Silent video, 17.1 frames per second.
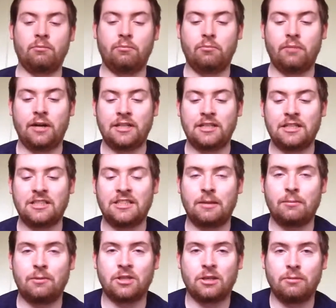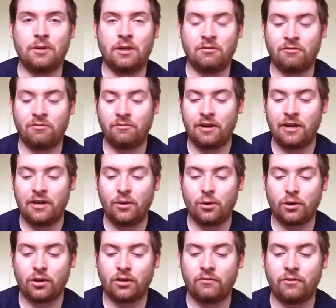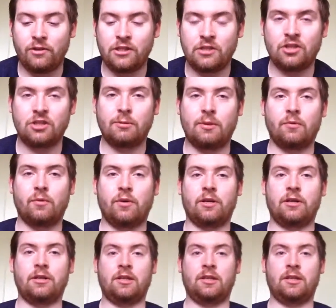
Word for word: match of the summer is gonna be Randy Orton versus Chris Benoit,